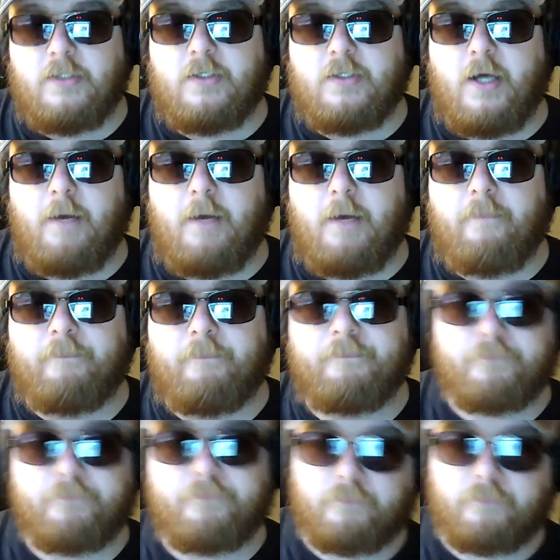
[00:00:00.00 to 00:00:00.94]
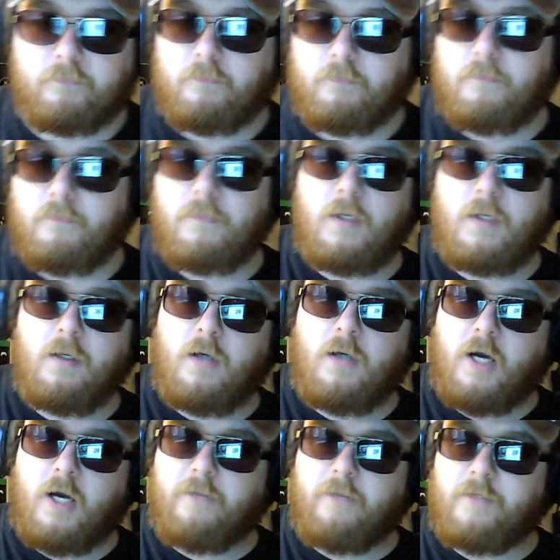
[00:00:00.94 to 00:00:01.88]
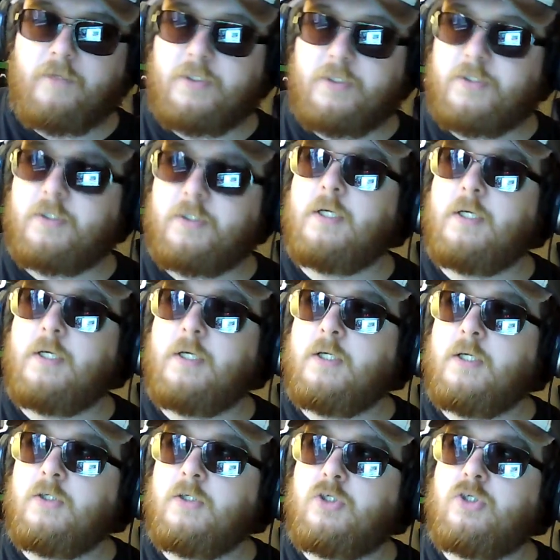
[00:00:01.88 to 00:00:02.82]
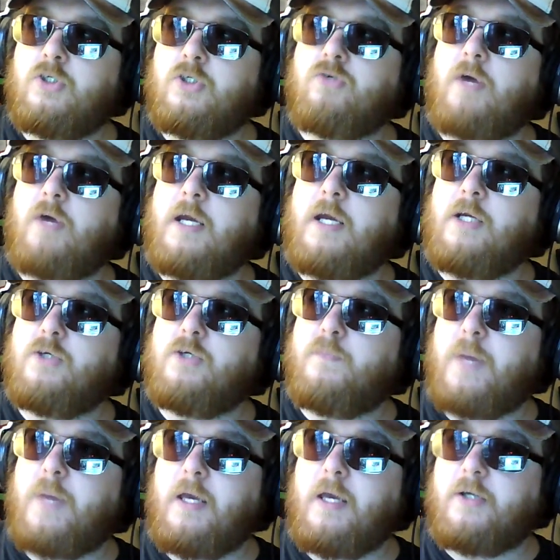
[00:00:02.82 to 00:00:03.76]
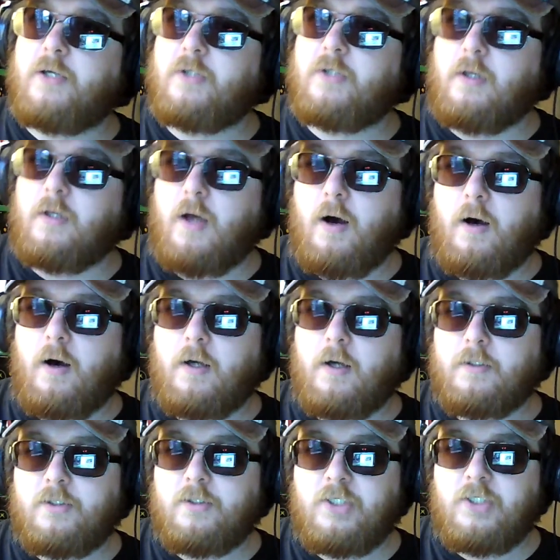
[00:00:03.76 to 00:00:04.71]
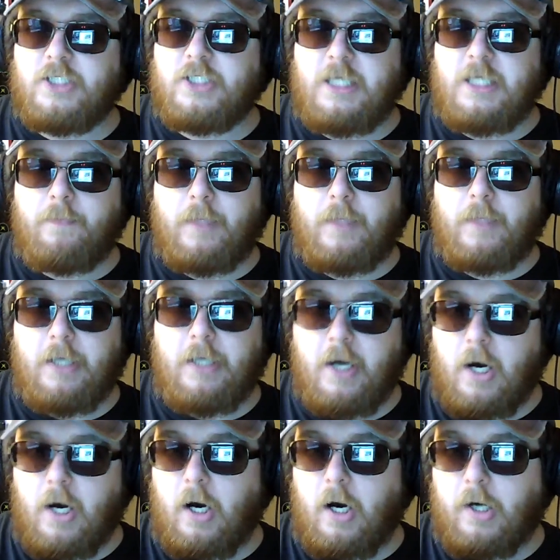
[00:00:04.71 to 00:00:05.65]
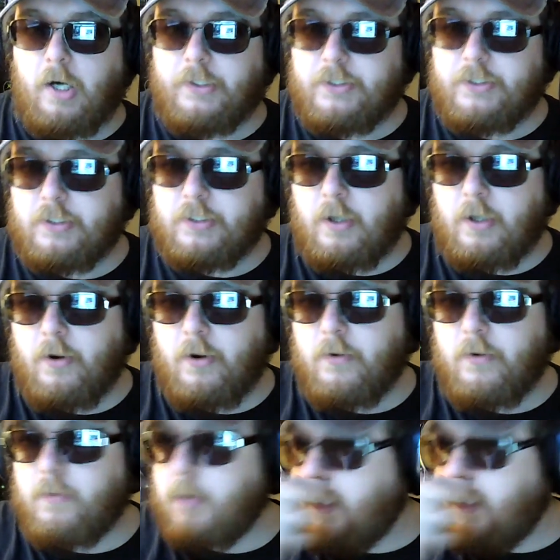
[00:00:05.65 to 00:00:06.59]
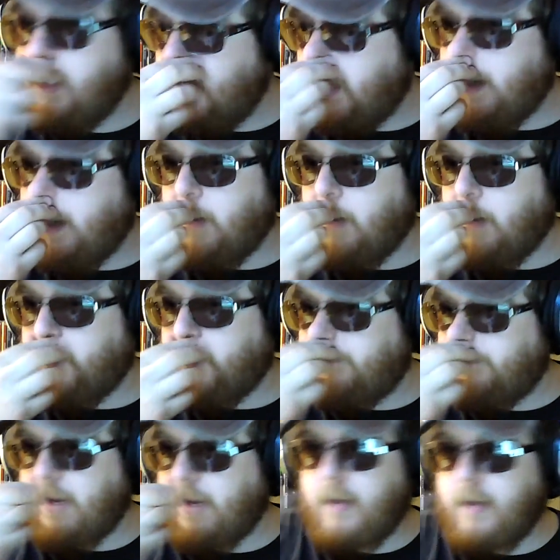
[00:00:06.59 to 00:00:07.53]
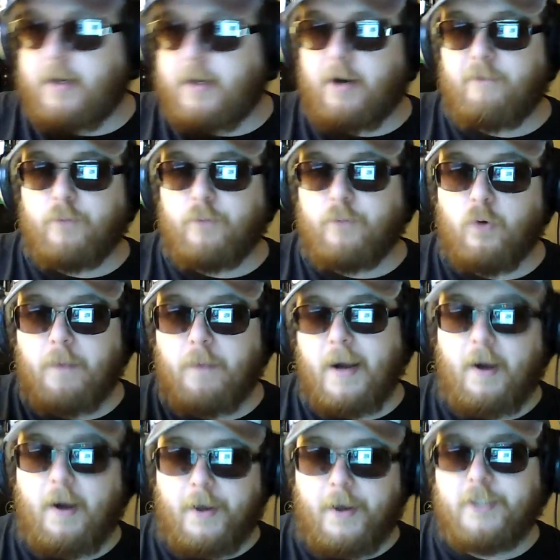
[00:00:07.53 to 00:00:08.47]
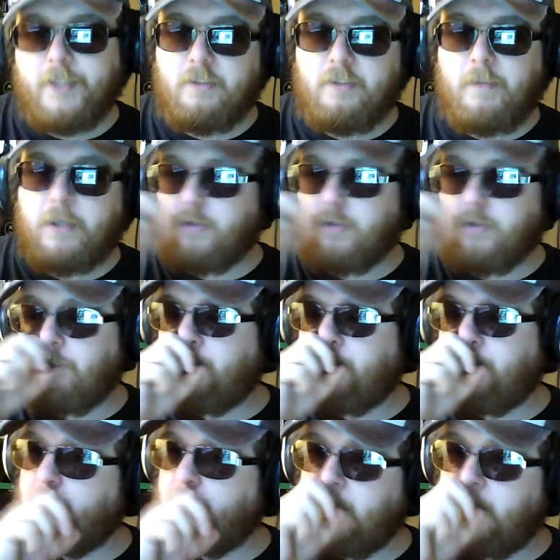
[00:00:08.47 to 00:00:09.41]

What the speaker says: It's kind of this strange pixel art sepia art style with a fairly kind of pullback isometric view,